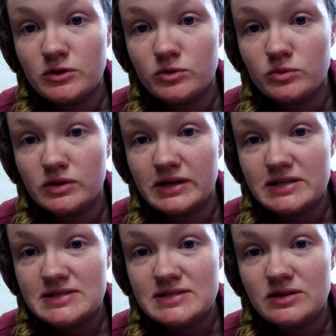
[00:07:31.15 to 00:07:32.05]

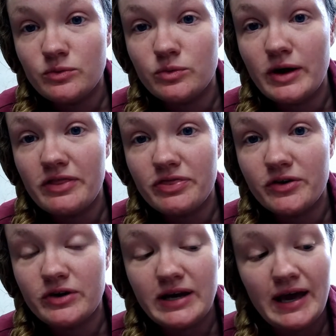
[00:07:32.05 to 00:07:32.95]
Release, we're at
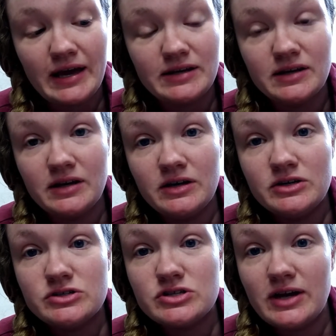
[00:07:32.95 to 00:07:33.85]
38.
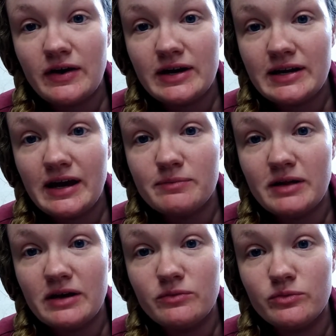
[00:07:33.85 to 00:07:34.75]
So now I can tap
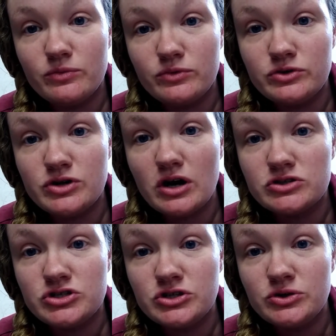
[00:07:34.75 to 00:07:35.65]
that dog
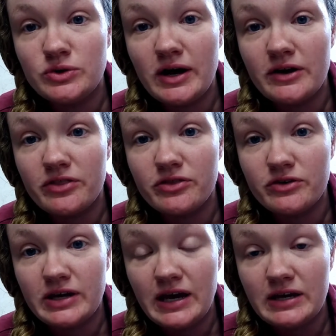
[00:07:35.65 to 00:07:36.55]
2 at a
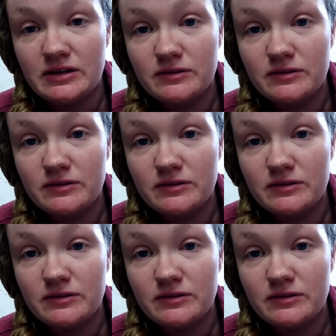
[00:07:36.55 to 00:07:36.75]
38.